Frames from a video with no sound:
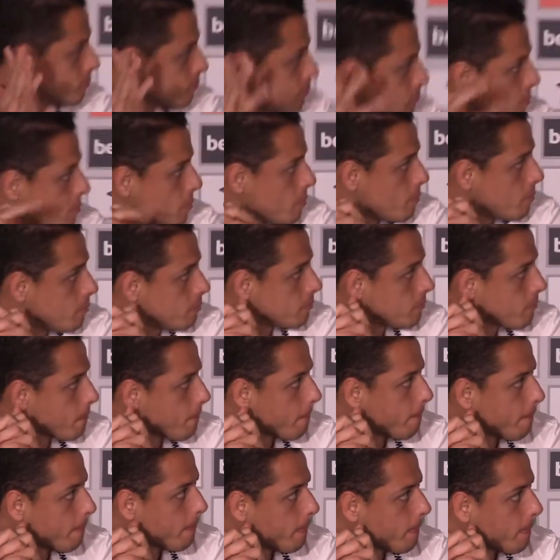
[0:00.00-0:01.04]
so
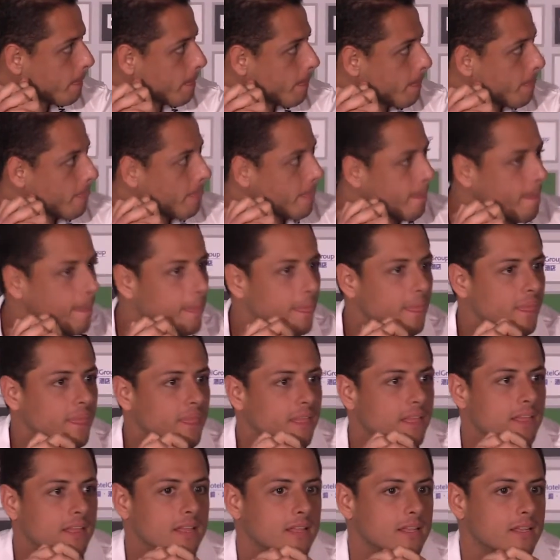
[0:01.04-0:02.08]
broadcast
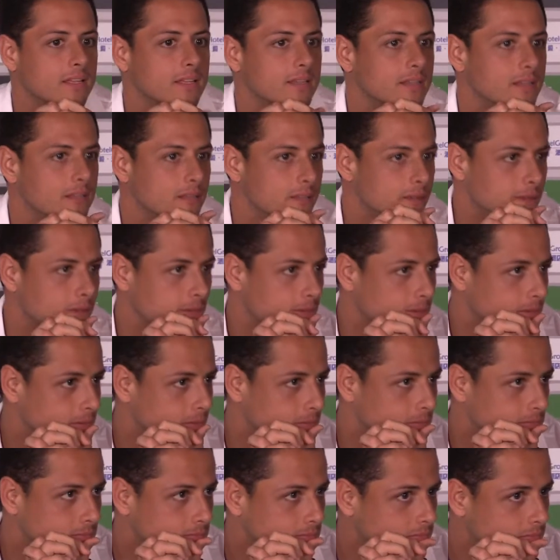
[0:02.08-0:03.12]
section for immediate
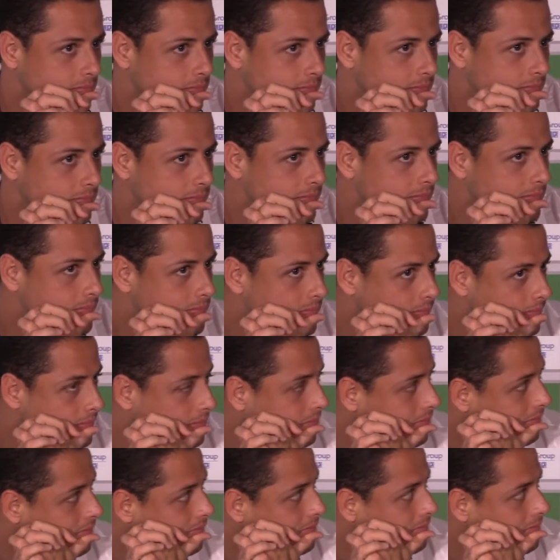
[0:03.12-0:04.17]
release, and
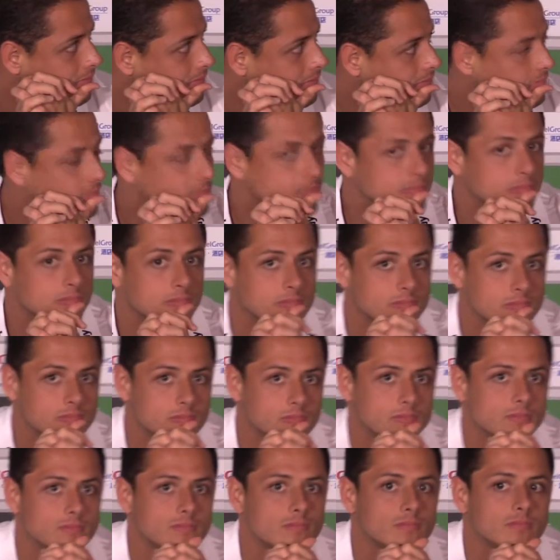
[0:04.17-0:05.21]
Jeremy will kick us off. We'll
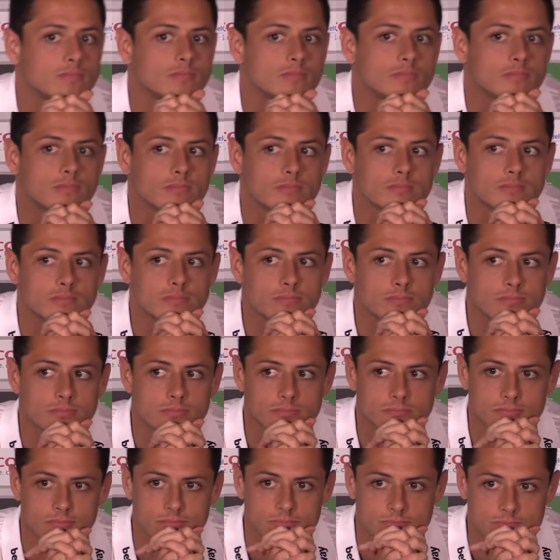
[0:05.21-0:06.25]
go to
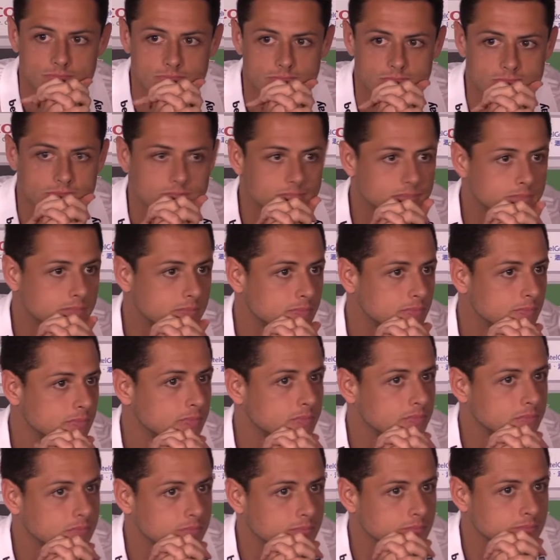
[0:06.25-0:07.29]
Christian
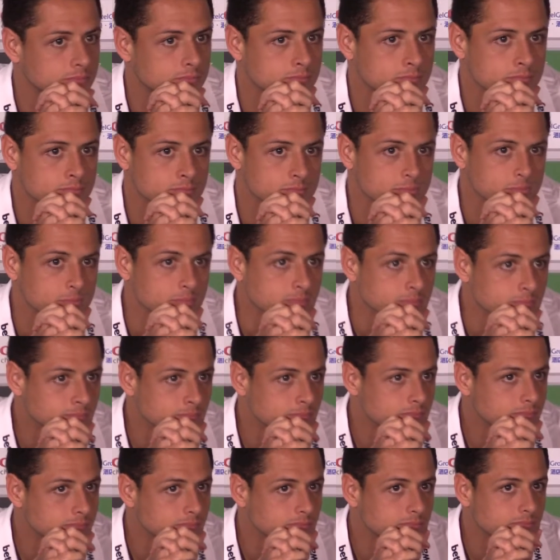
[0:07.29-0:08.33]
afterwards and a couple of
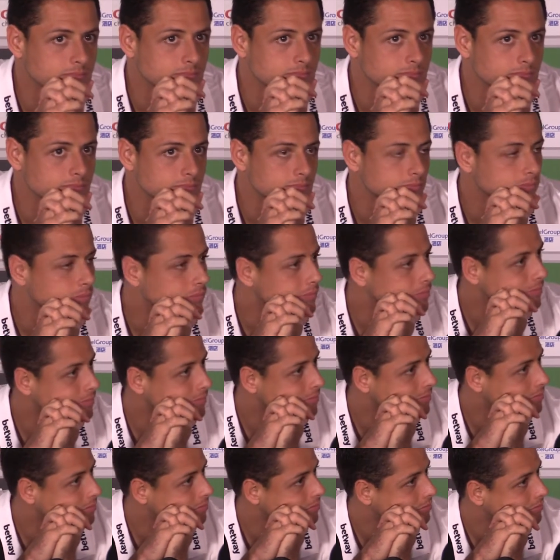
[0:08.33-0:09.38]
others, George,
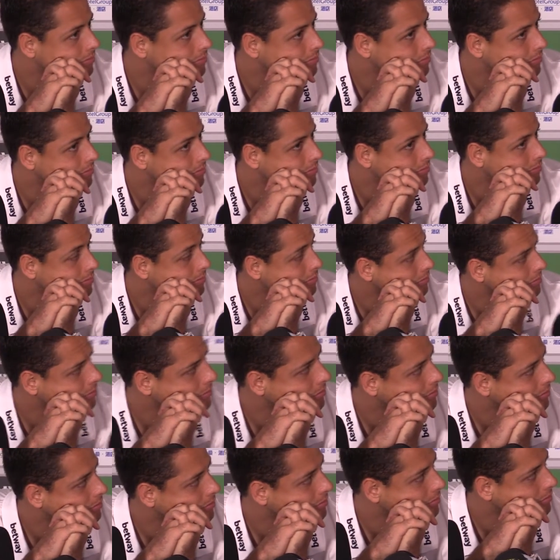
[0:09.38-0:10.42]
Christian, and then
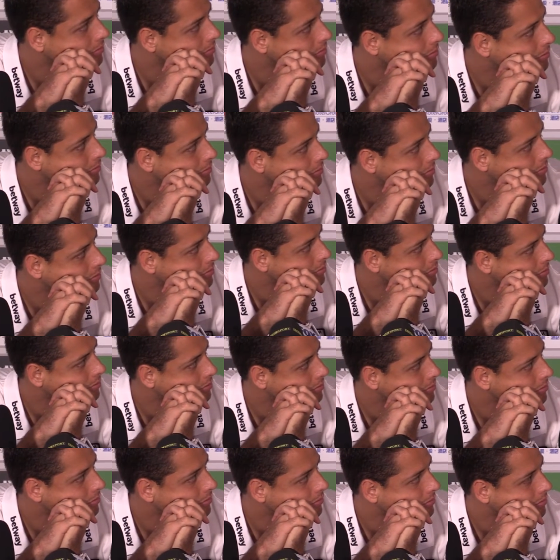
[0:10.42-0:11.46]
we'll turn the
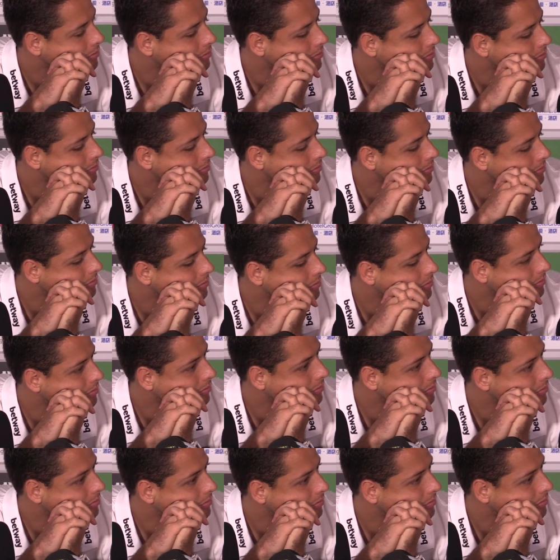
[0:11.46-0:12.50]
cameras off and we'll do a written
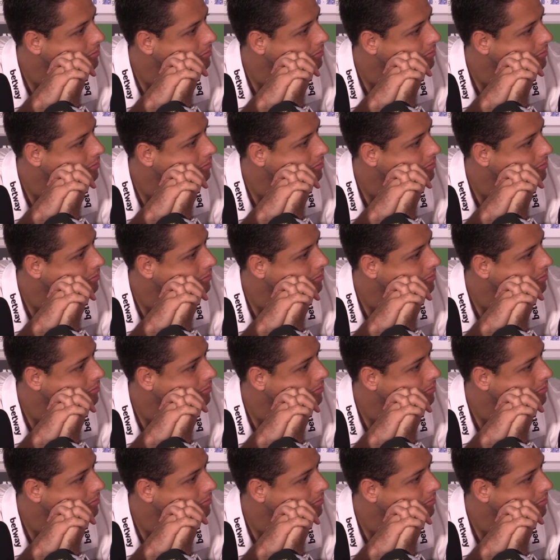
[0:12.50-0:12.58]
piece for